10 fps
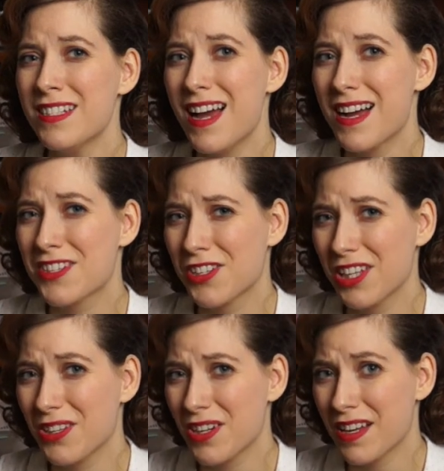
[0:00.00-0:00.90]
to actually
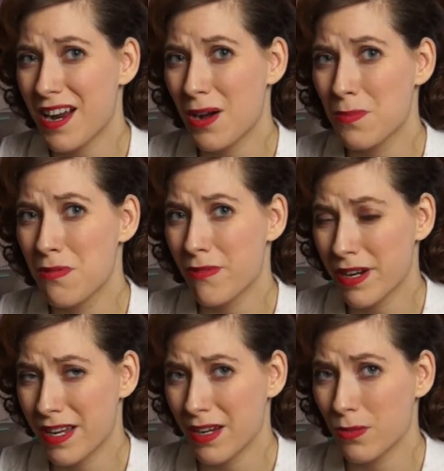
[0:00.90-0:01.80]
look at how
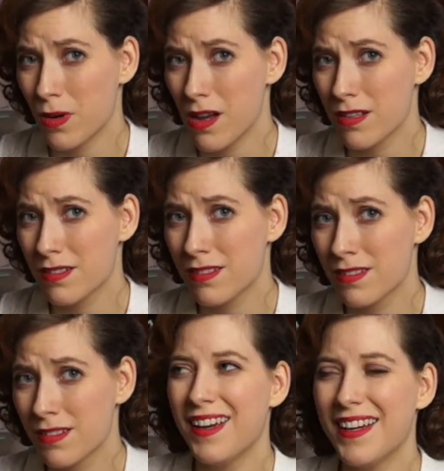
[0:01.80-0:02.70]
pretty it
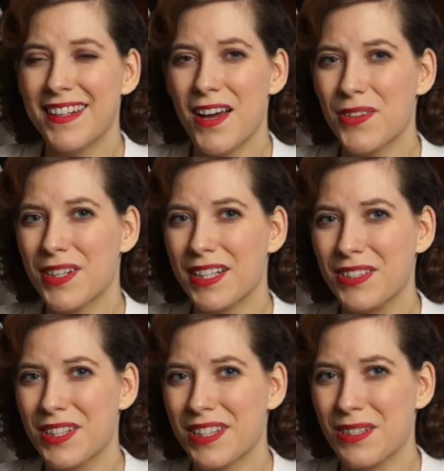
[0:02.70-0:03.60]
was. And now that I
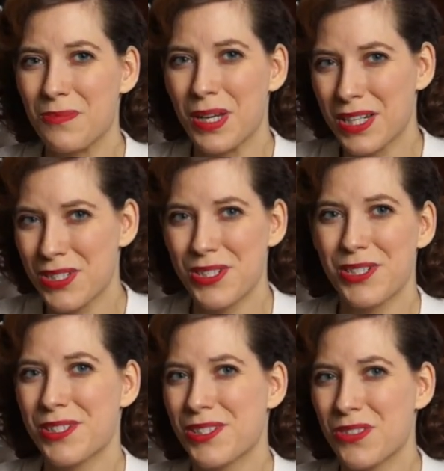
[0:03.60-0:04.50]
look at the
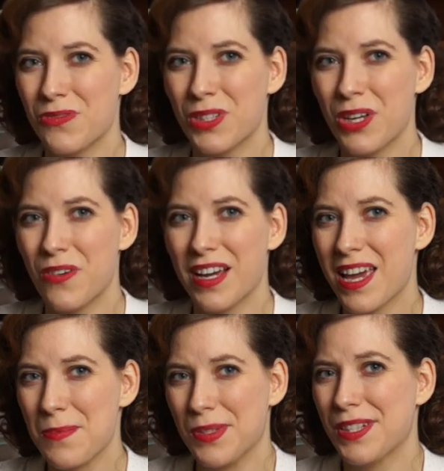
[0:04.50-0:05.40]
pictures and the video, I
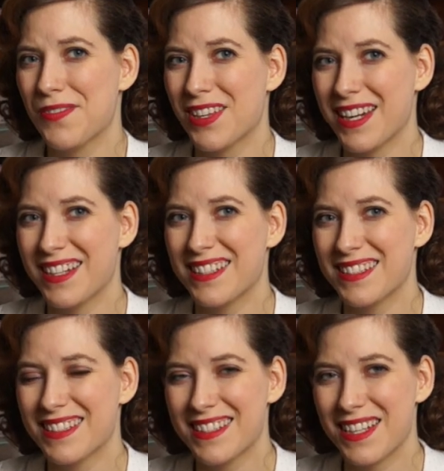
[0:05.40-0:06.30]
can't believe that I
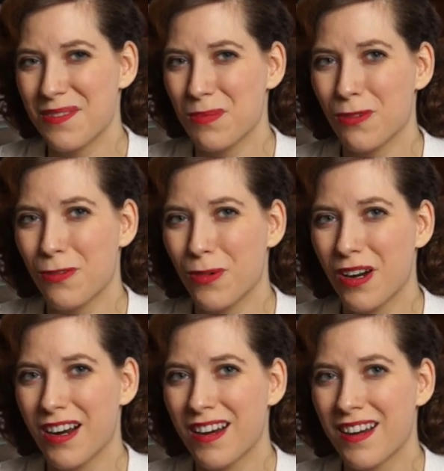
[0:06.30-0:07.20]
didn't see it
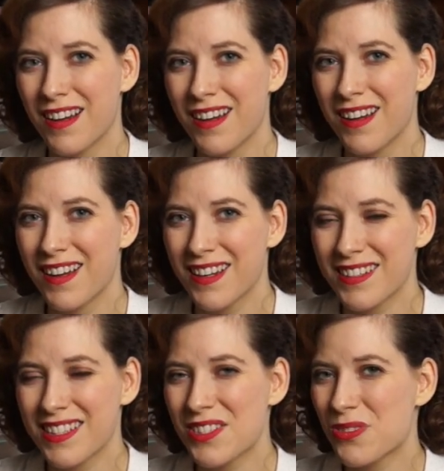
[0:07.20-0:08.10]
before,
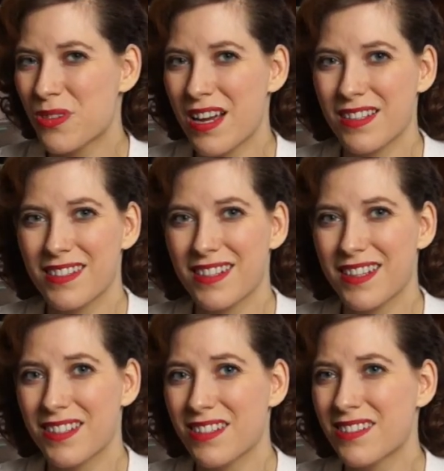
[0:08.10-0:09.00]
because this dress
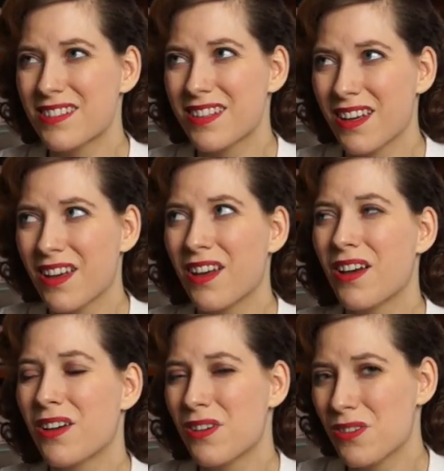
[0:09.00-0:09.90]
is
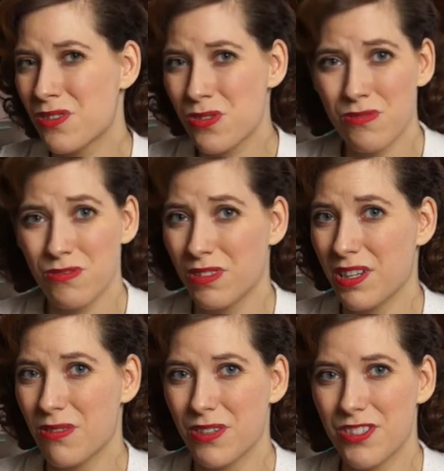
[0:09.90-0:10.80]
truly
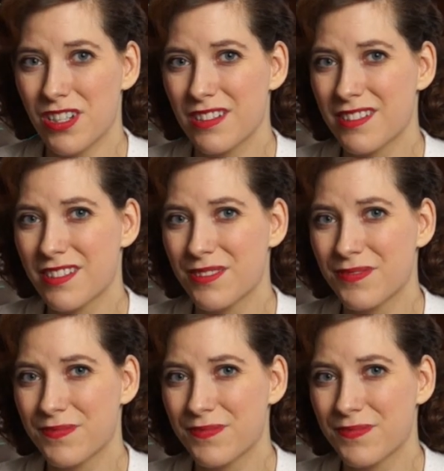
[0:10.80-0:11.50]
gorgeous.